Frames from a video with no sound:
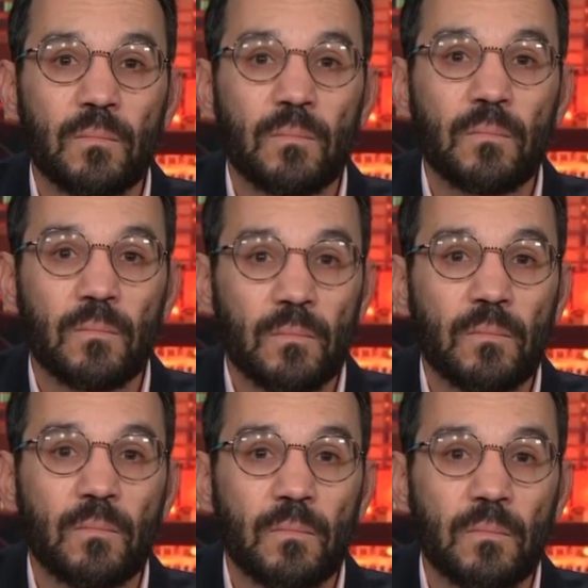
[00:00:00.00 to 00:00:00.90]

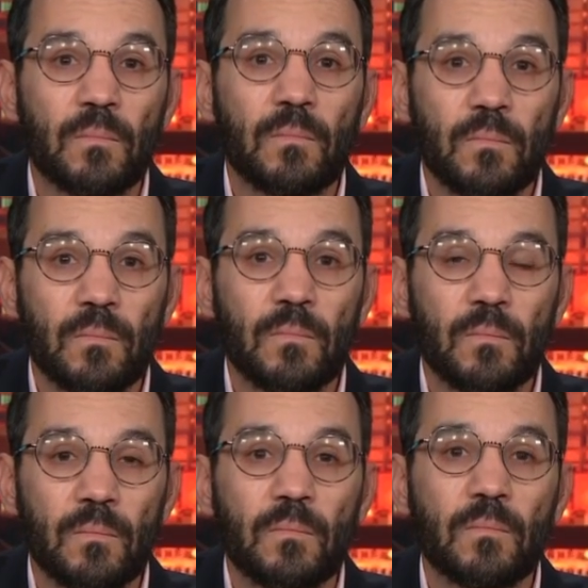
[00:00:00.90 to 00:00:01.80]

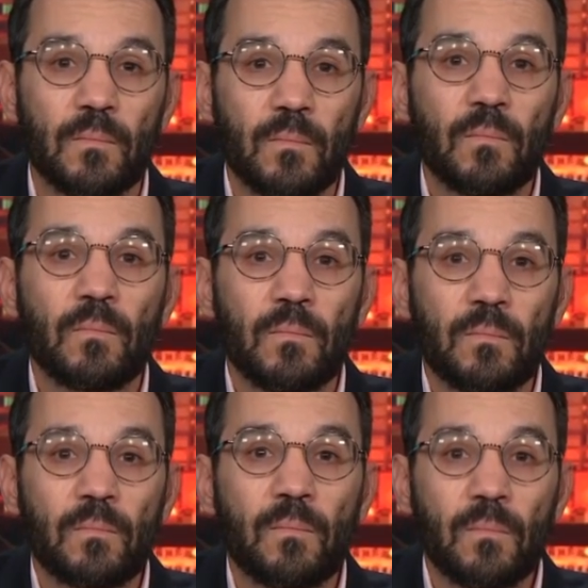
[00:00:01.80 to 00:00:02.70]

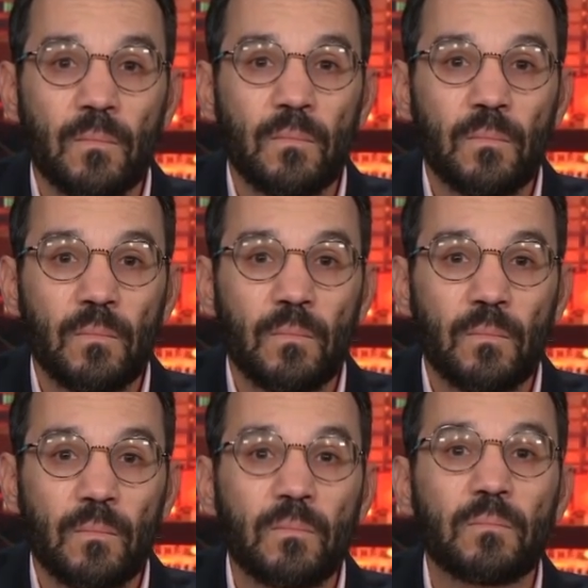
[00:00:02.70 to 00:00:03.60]

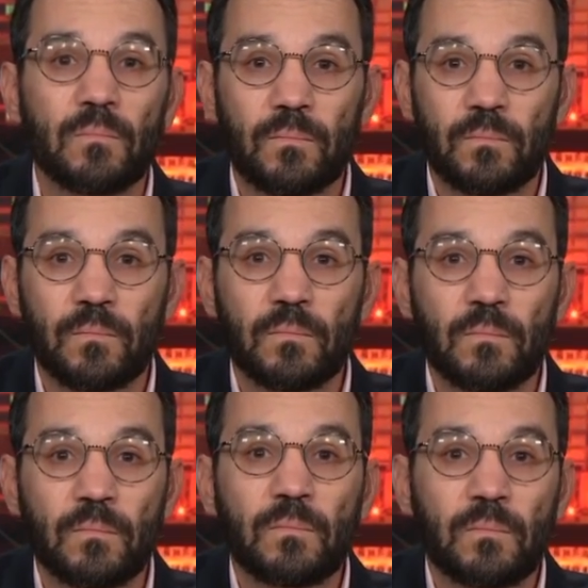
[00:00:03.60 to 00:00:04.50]

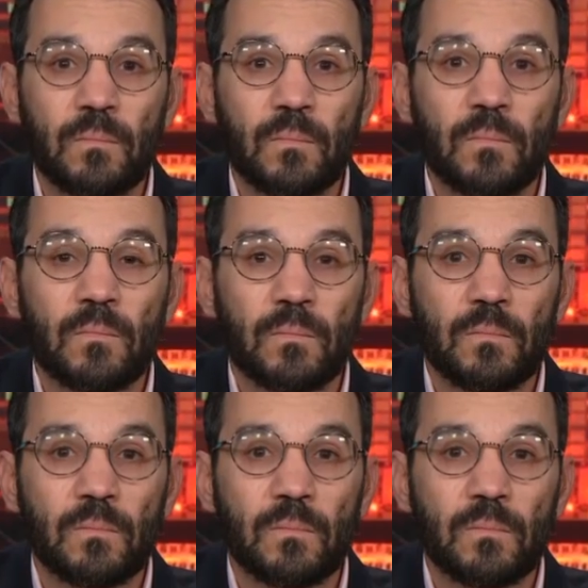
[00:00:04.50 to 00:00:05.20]
(not speaking)